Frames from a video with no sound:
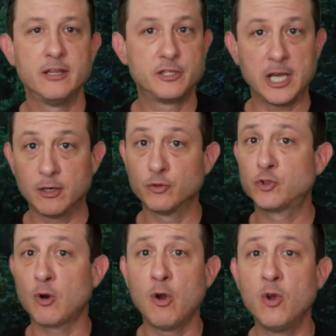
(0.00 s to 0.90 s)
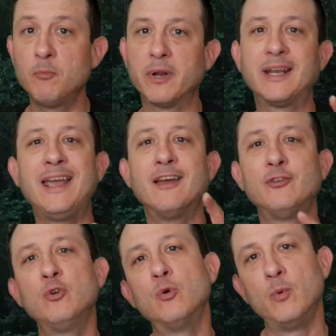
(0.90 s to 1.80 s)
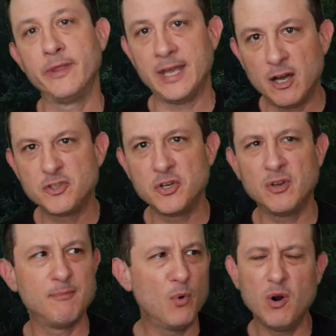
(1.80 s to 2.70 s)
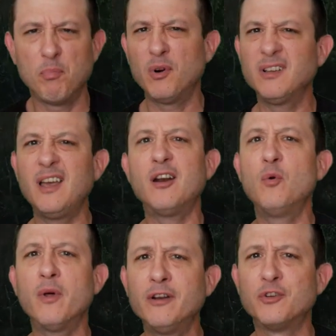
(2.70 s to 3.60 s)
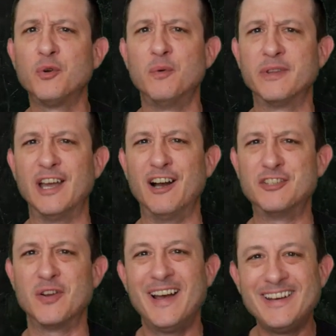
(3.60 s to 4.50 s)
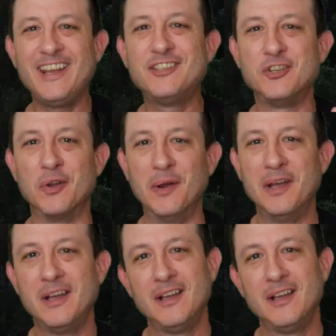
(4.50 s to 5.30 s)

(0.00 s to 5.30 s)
The channel's growing, but I can't do it without you. And more importantly, I don't want to do it without you. I need you.